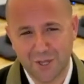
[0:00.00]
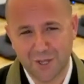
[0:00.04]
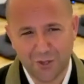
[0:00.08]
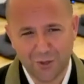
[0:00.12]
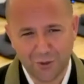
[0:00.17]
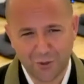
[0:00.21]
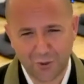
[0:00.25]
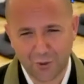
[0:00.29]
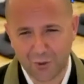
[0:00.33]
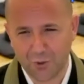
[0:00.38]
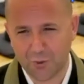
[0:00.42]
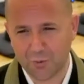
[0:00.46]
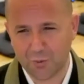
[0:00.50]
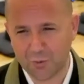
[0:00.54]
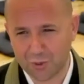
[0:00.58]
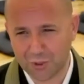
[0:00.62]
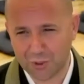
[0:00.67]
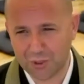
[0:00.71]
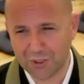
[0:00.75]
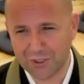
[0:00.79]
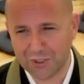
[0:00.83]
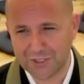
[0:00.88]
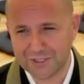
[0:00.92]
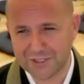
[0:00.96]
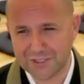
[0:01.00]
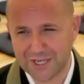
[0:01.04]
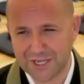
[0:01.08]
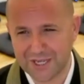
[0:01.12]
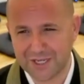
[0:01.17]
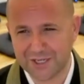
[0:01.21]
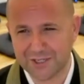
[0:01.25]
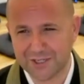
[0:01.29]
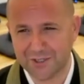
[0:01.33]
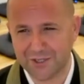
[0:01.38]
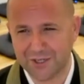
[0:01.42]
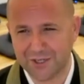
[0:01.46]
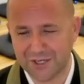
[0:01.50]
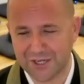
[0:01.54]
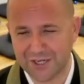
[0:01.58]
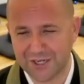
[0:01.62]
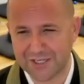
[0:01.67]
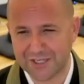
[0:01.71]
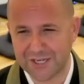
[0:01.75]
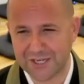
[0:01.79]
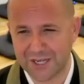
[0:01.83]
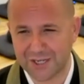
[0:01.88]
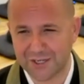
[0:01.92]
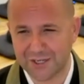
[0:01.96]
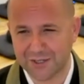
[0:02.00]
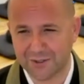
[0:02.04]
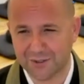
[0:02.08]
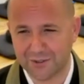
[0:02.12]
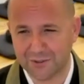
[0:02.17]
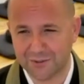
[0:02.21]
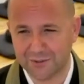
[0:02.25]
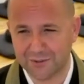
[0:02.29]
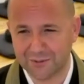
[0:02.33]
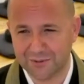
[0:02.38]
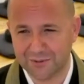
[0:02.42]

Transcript: the whole world is tangled in a tangle.